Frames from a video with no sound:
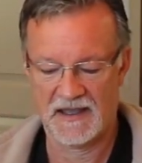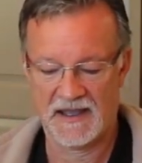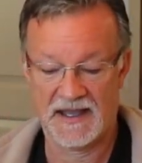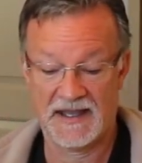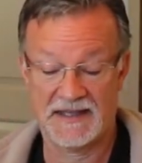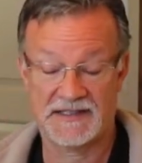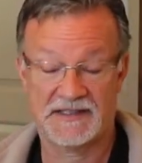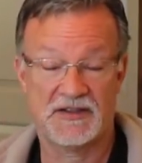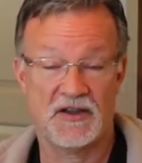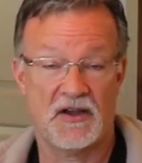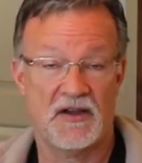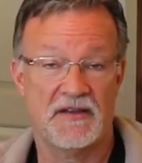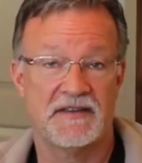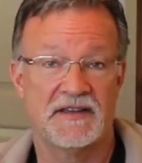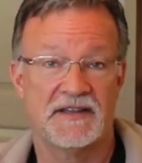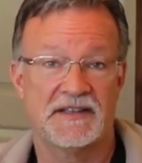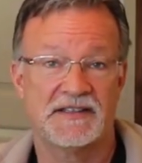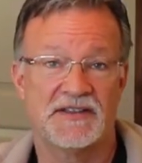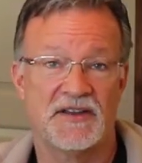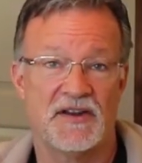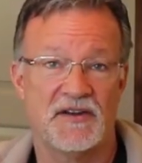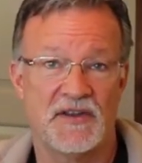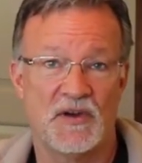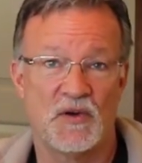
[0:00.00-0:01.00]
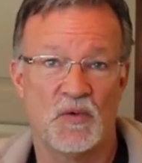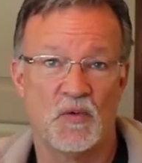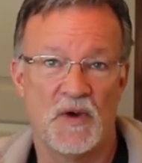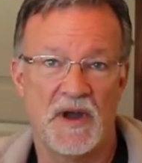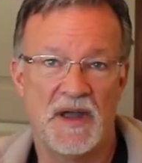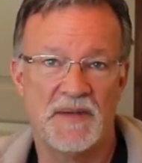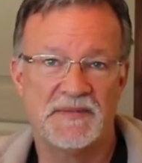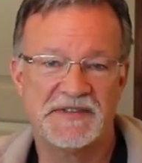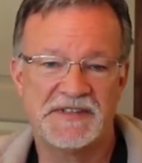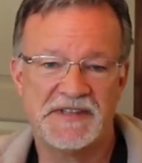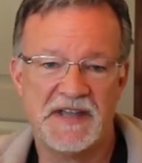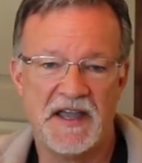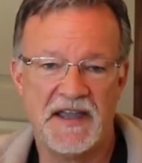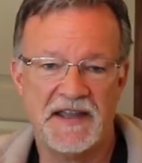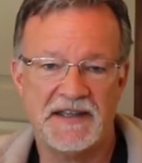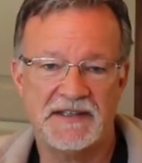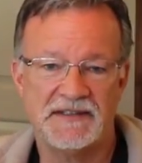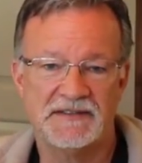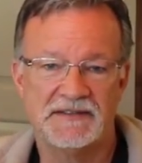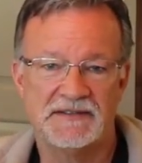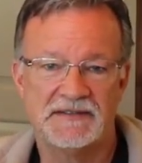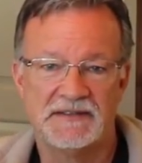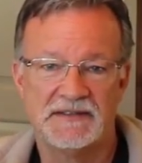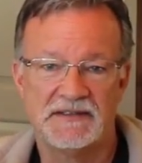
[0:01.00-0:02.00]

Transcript: I saw this on their website,